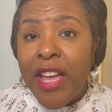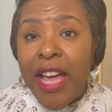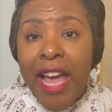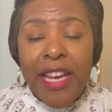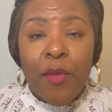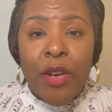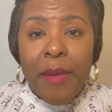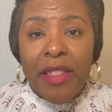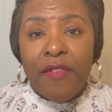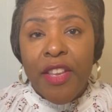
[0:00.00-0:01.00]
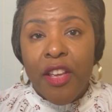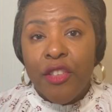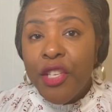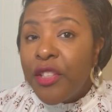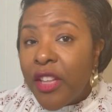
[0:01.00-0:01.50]
I didn't want to make the video
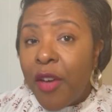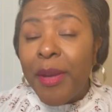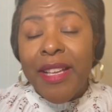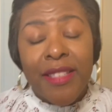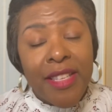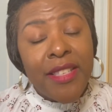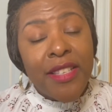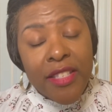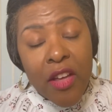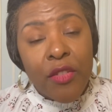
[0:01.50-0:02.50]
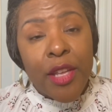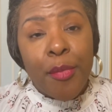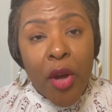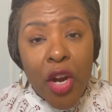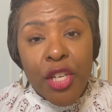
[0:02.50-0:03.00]
too long because this is only
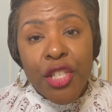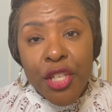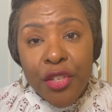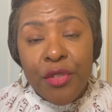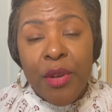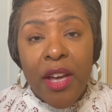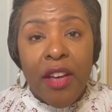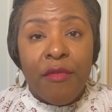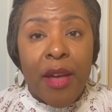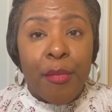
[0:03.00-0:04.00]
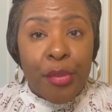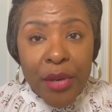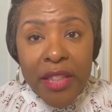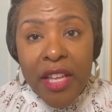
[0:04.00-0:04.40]
part 2 of my Preloved